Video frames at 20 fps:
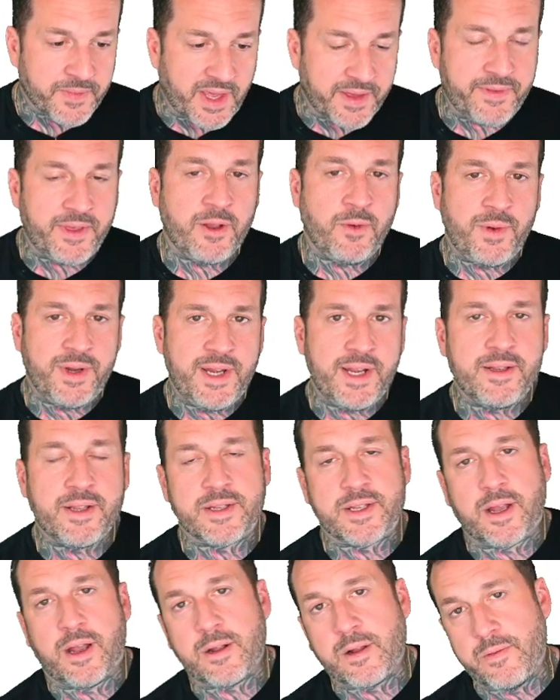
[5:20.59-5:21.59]
I think we need
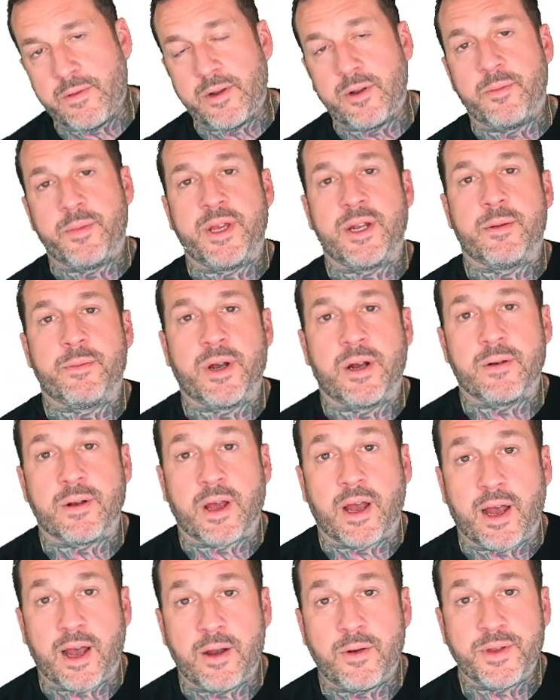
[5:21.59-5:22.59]
to talk a little bit about
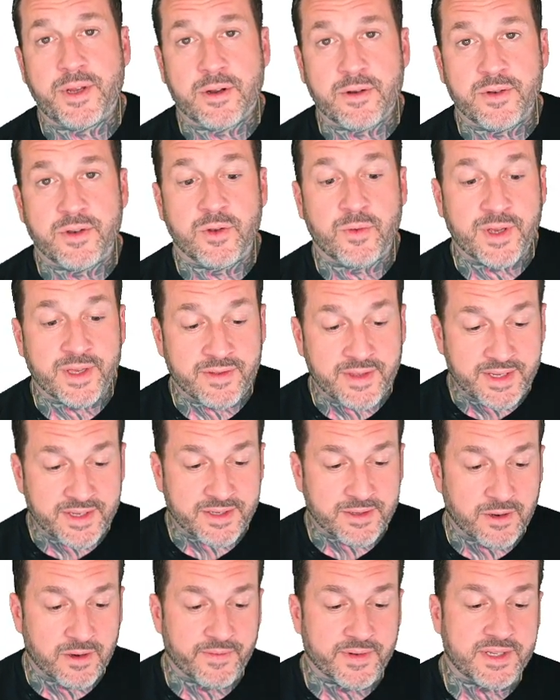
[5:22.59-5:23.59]
how you're doing
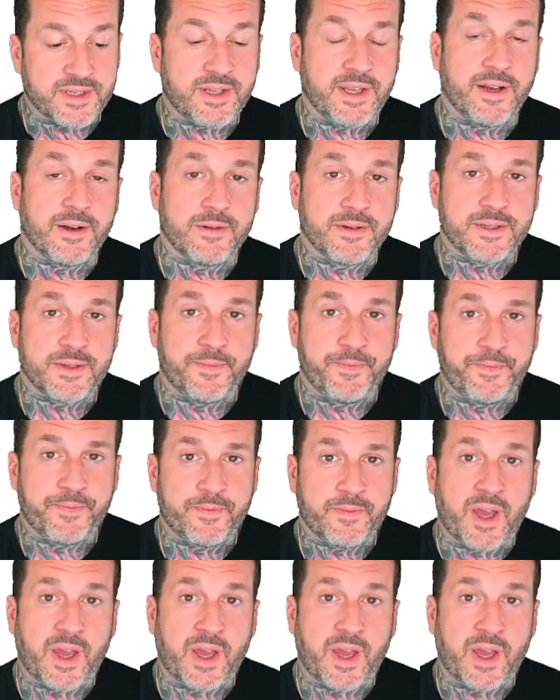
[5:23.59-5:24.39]
these service tiers.